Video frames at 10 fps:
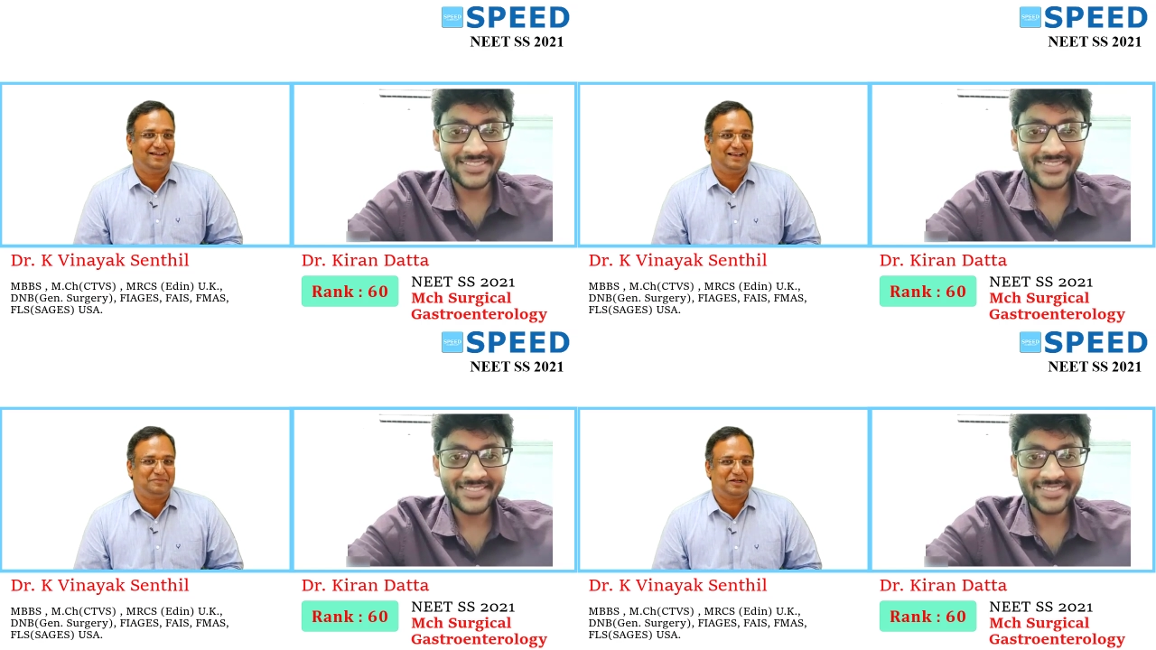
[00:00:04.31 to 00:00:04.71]

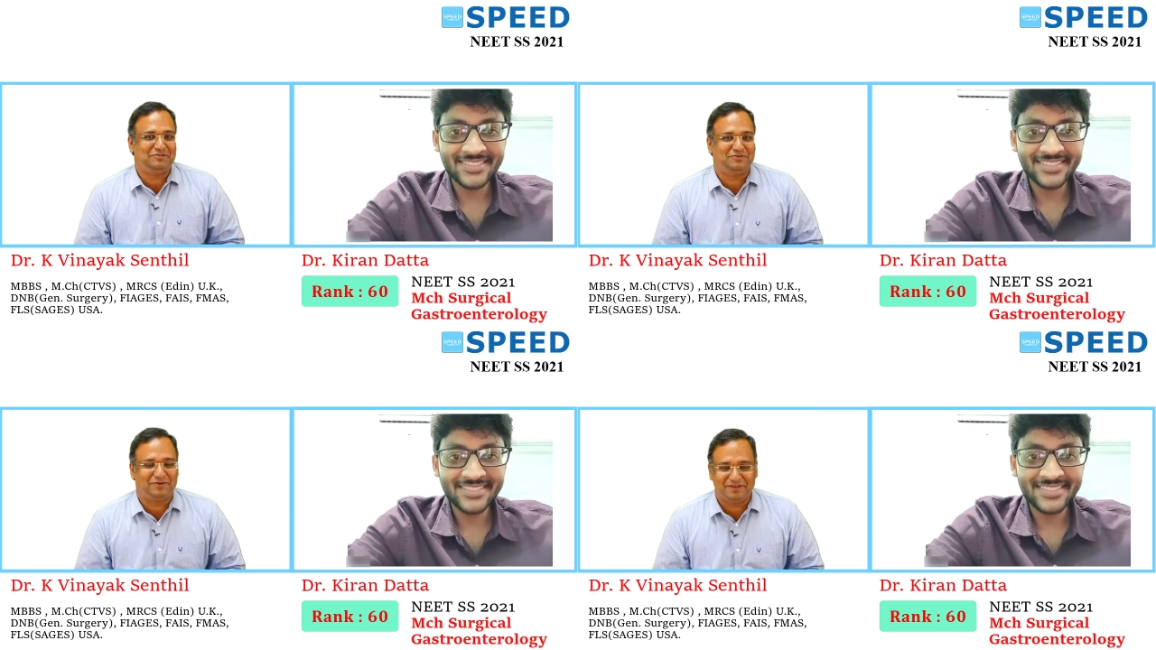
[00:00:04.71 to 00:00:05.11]
Speaker 1: on
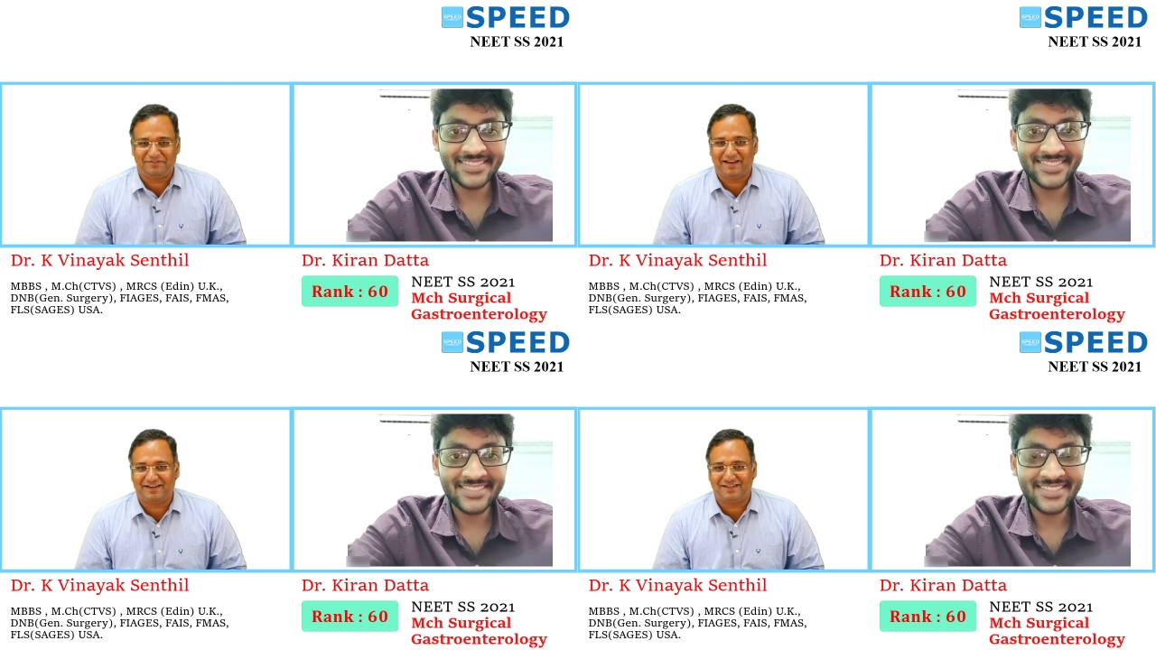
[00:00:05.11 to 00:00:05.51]
behalf of all the
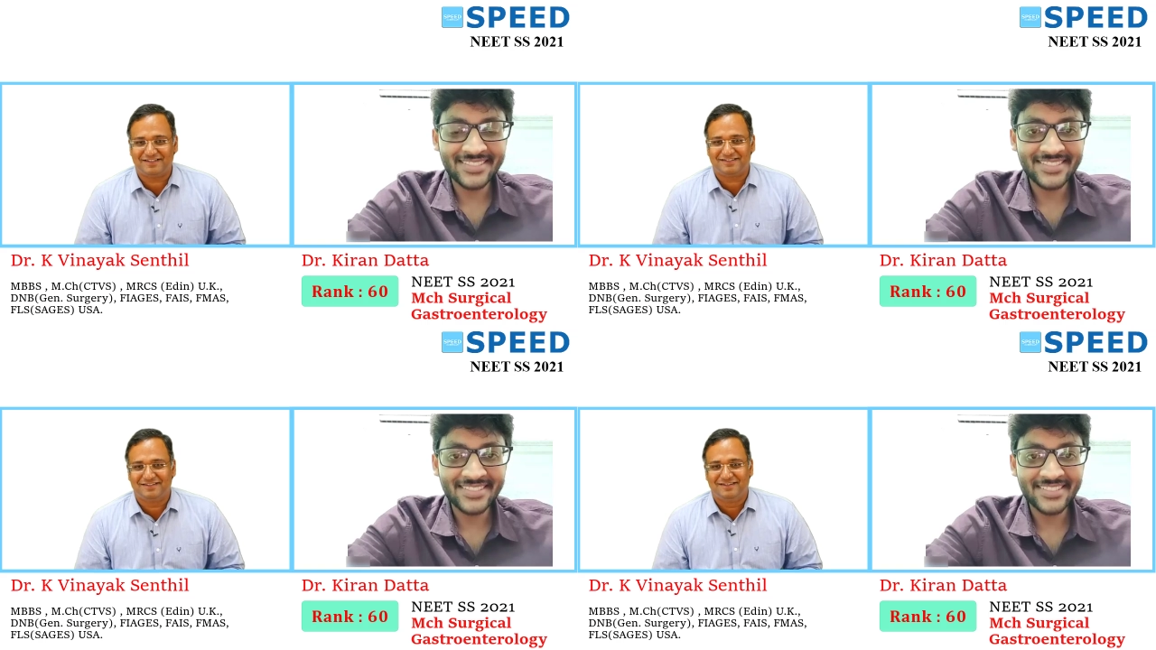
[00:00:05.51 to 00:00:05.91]

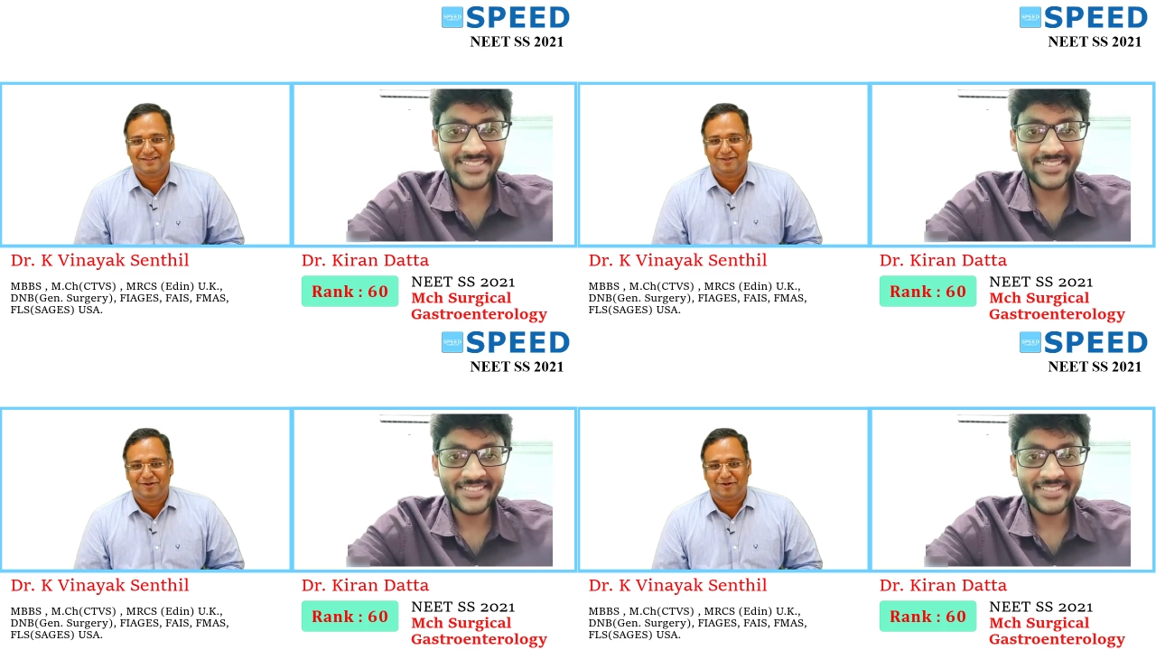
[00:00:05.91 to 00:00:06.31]
faculties
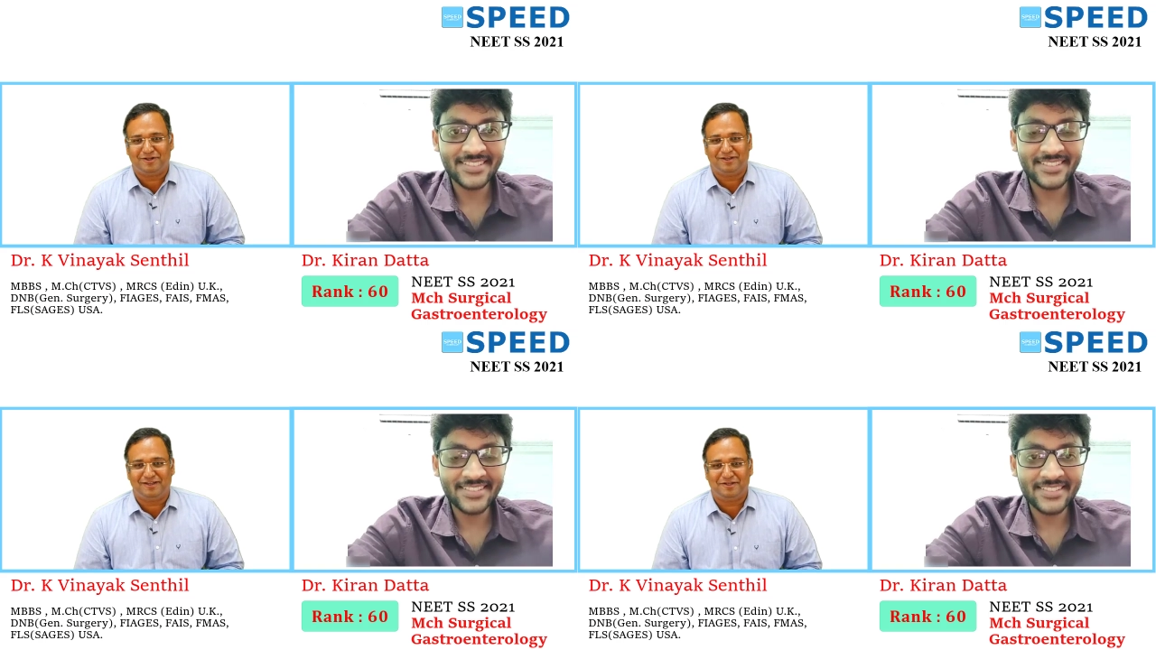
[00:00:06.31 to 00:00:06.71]

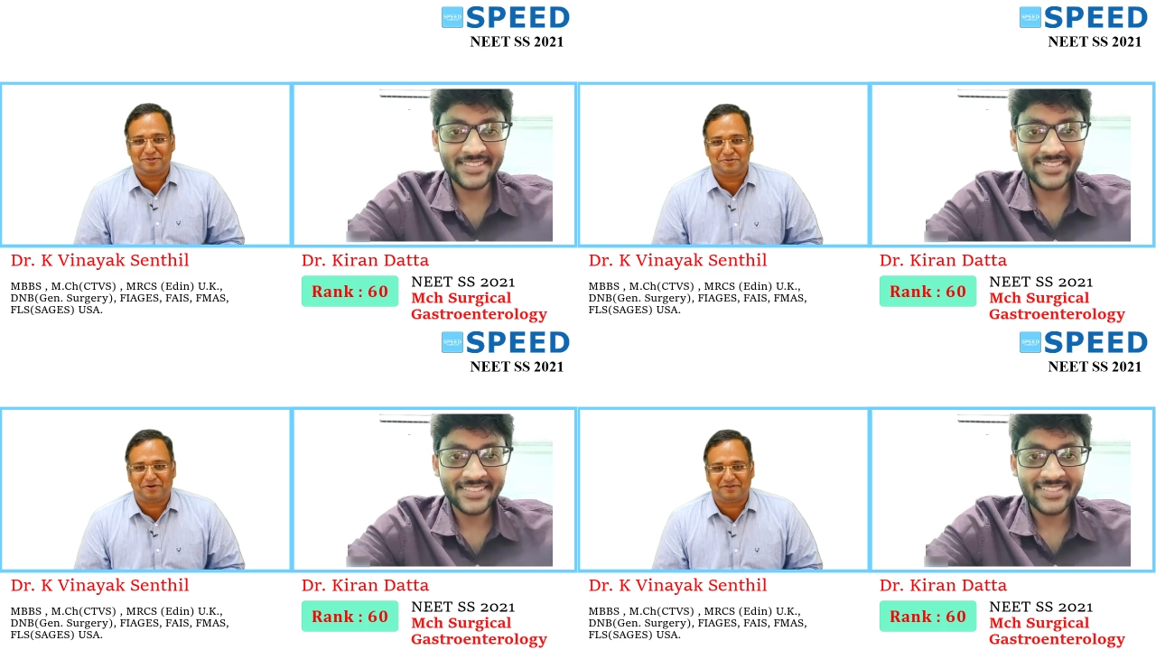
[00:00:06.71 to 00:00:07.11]
uh,
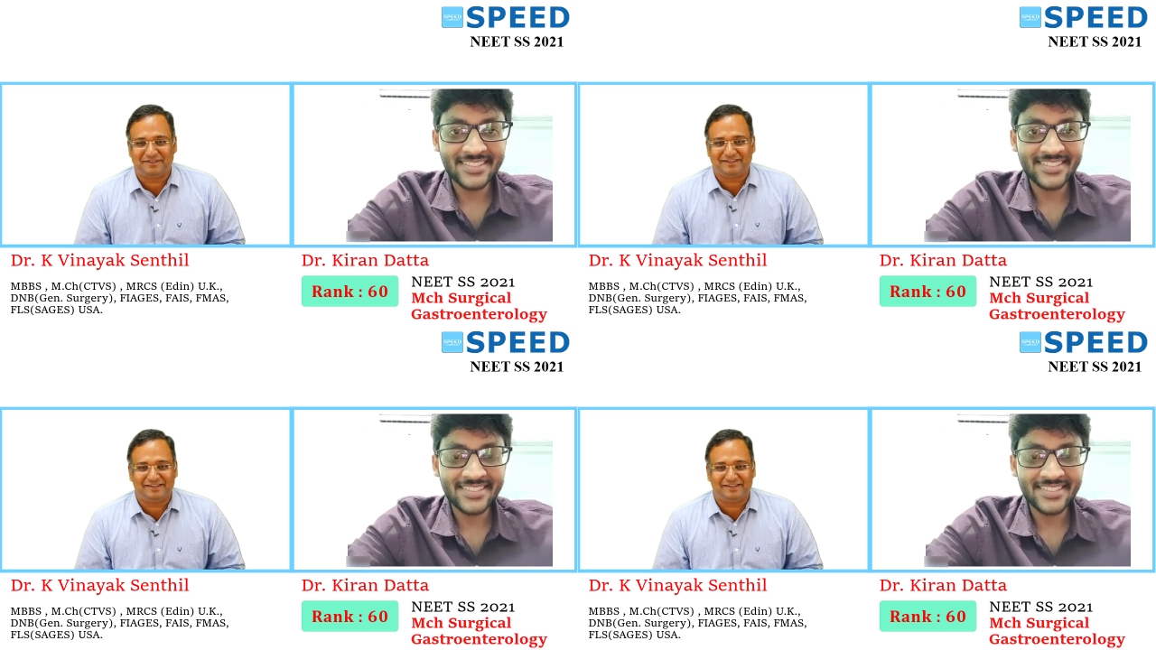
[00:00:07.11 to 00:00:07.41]
to Dr.